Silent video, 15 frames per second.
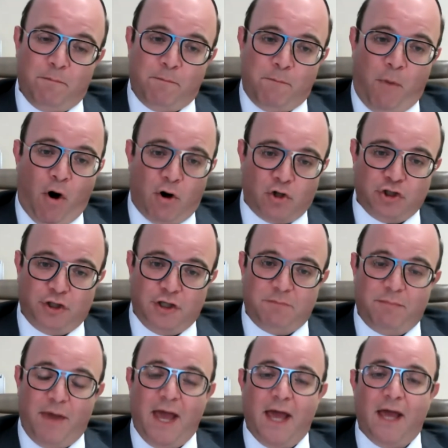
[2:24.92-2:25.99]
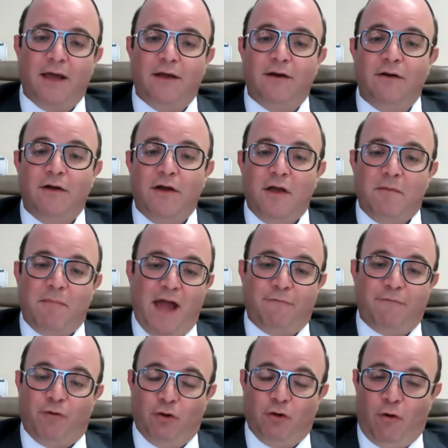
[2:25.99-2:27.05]
partially paid
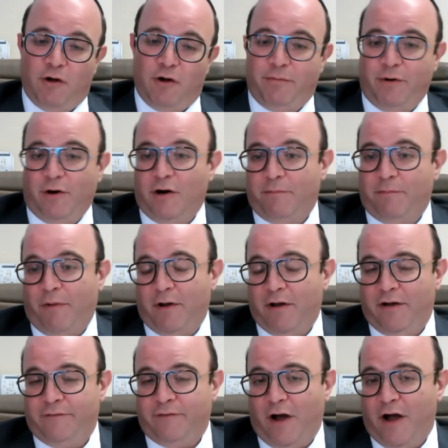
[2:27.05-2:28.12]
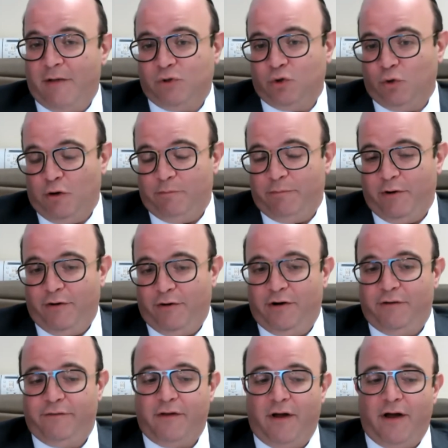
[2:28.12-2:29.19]
for a longer period of time, shorter period
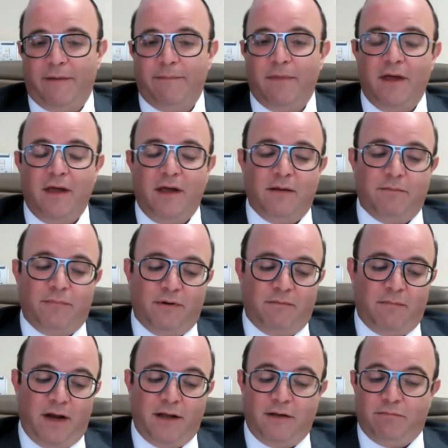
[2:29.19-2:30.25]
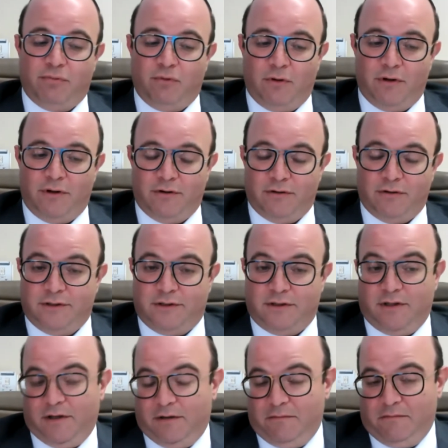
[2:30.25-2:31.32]
of time. But many employers
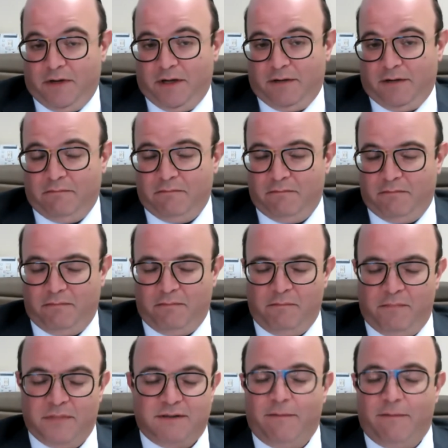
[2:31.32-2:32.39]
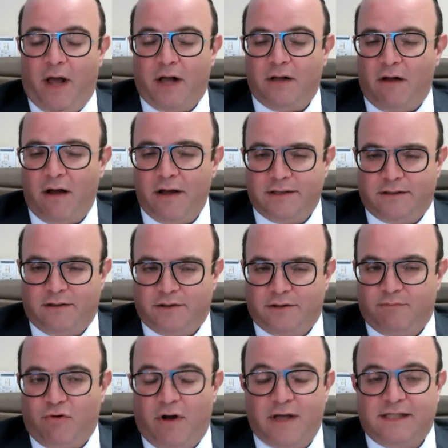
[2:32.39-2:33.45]
and some of my clients are
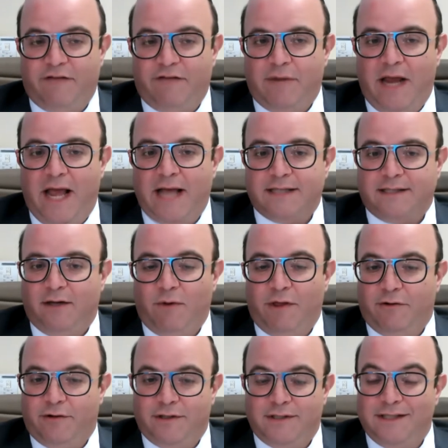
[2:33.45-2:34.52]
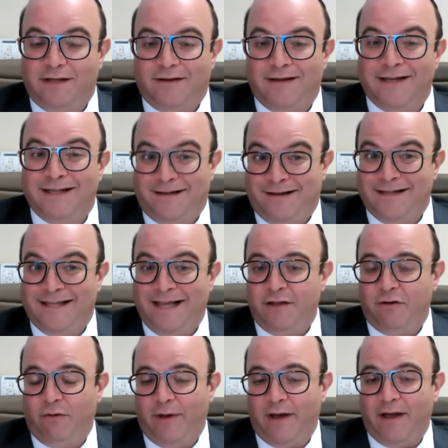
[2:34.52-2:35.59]
surprised and have been asking whether it's still
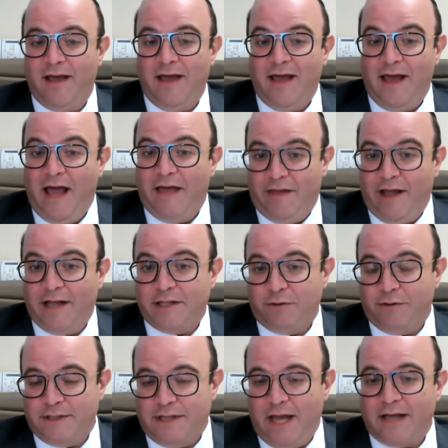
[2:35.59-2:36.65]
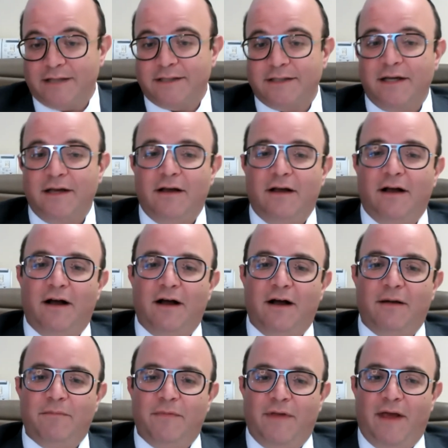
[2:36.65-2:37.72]
continuing. And the answer is yes,
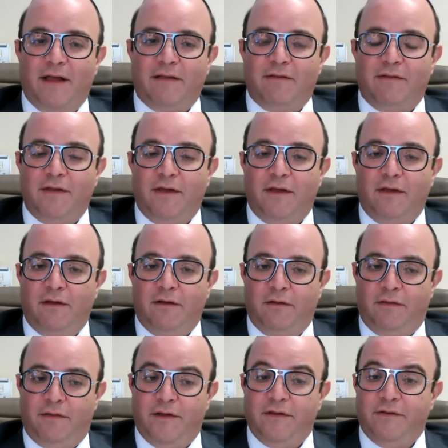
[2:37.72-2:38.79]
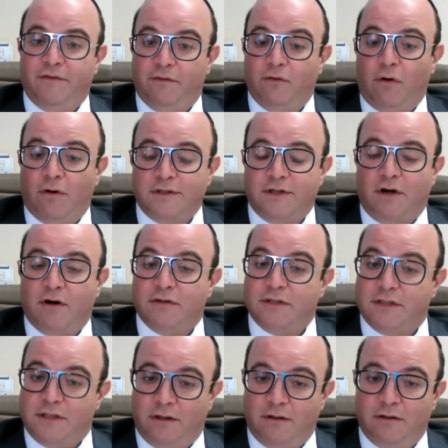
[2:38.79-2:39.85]
that these laws are
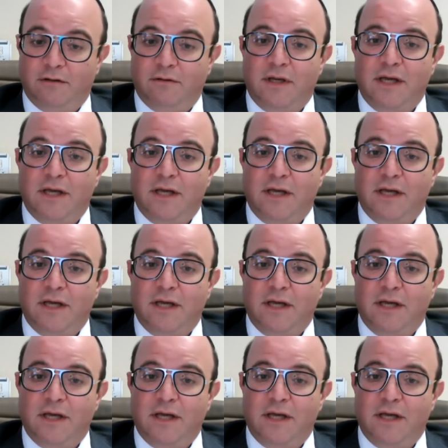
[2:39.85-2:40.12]
still